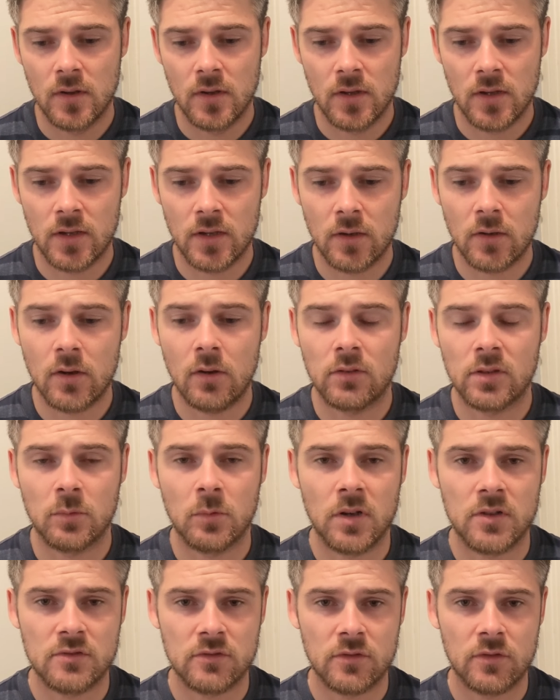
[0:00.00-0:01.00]
go
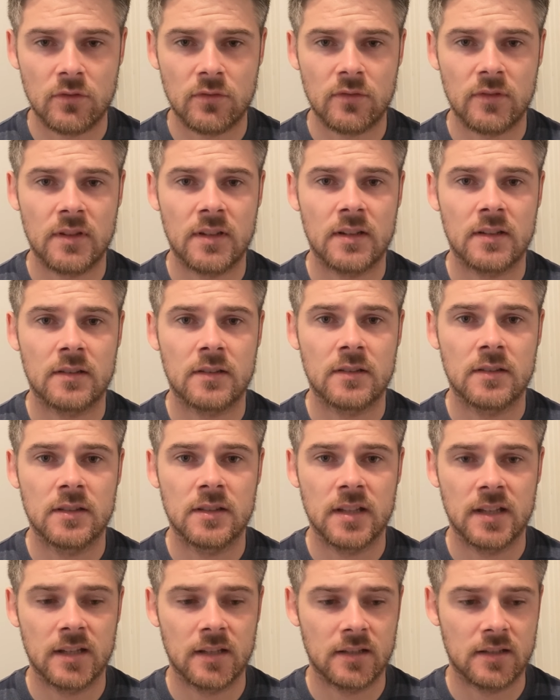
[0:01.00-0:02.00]
towards recovery and you
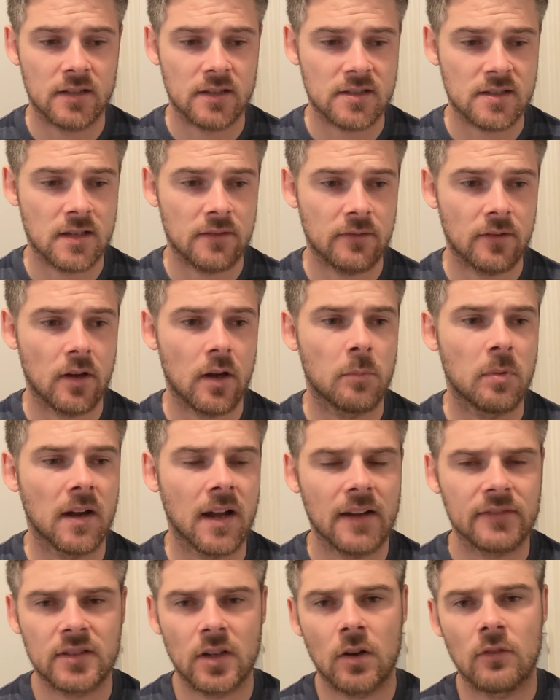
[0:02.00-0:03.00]
think to yourself, oh, but I
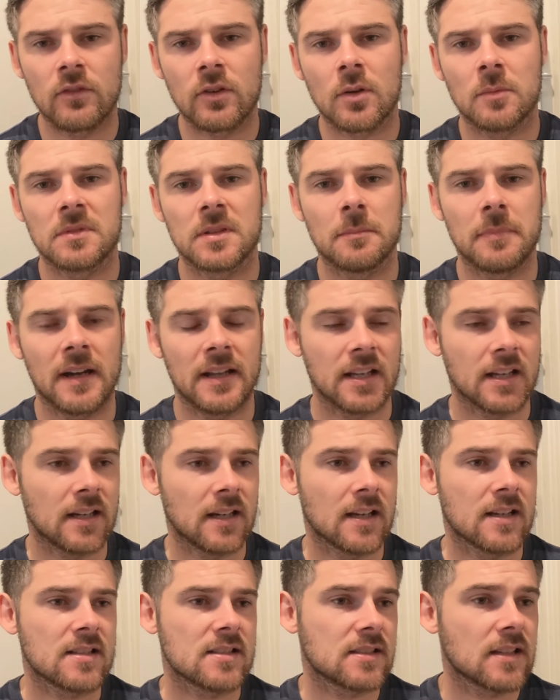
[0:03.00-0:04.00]
have to overcome the panic
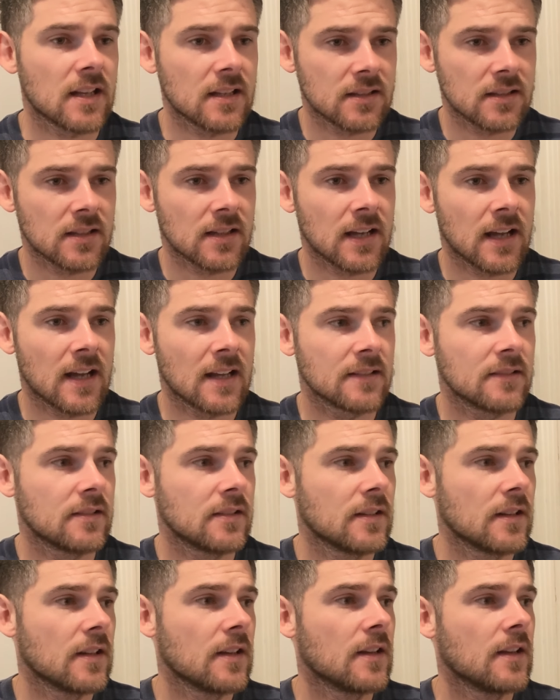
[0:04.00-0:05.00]
attacks, then the GAD,
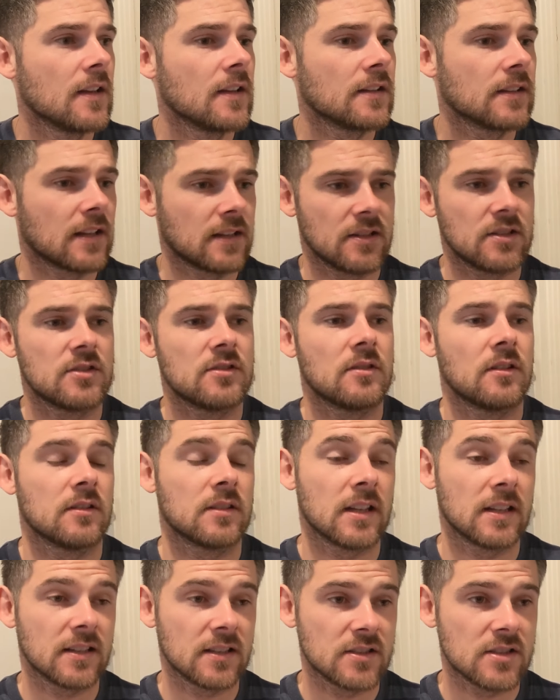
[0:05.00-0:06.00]
then
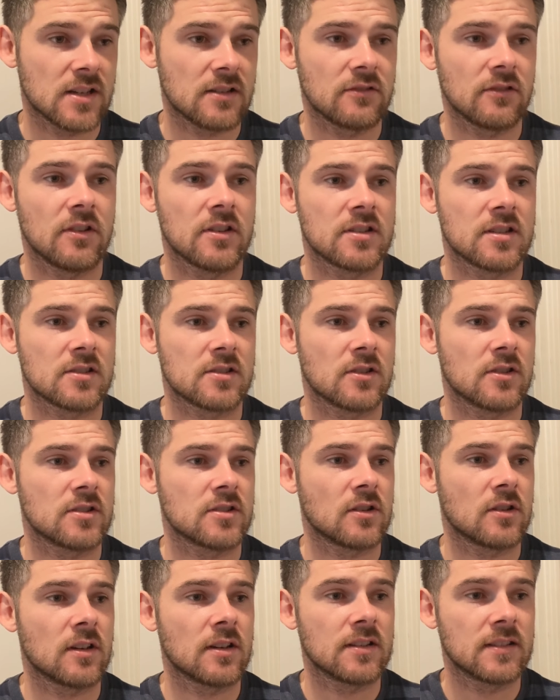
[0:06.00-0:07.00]
the generalized anxiety
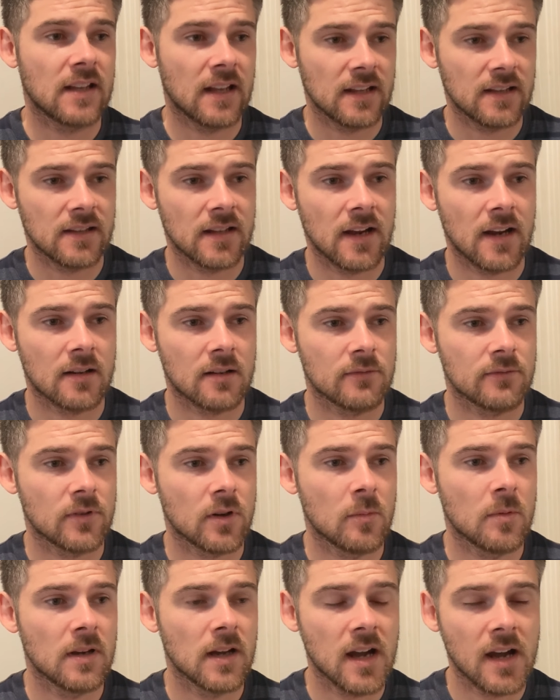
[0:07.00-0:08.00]
disorder, then the
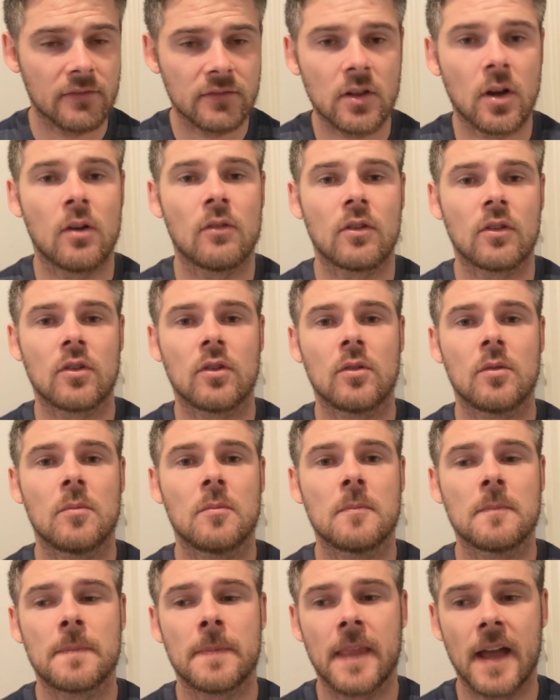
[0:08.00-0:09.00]
agoraphobia, I have to
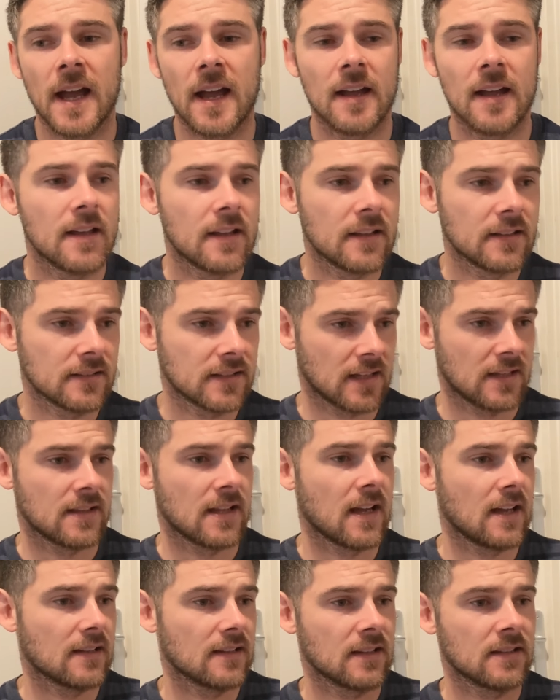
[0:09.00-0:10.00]
overcome that, then
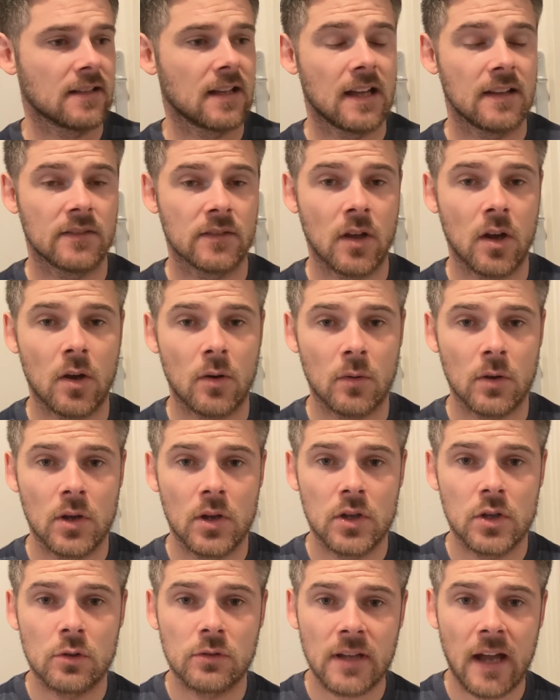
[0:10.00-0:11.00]
that. No,
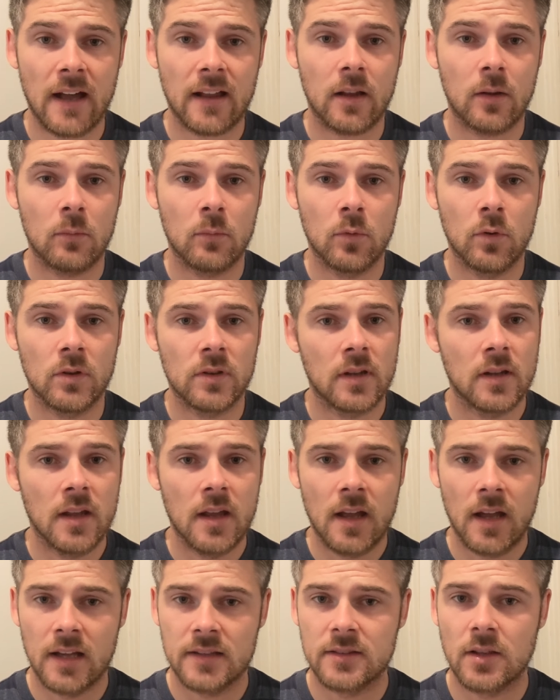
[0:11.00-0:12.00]
you tackle one
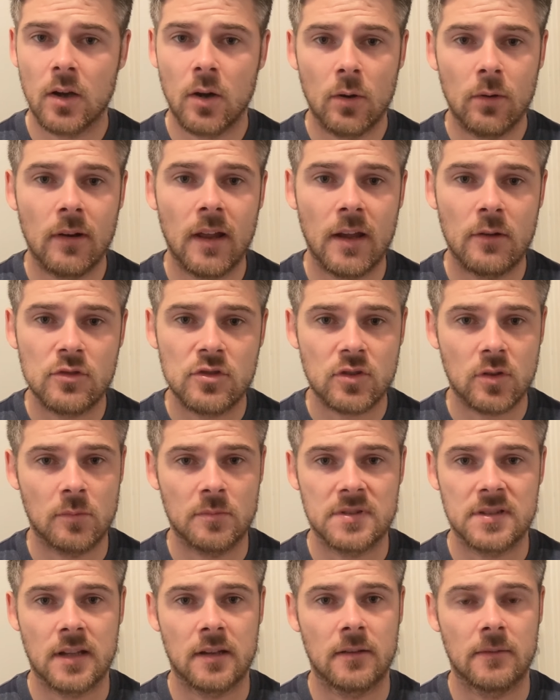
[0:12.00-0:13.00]
and the whole house
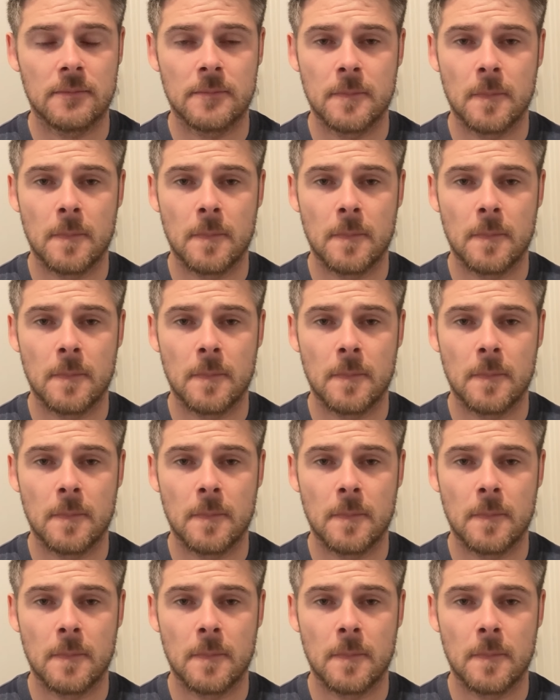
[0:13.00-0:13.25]
comes down.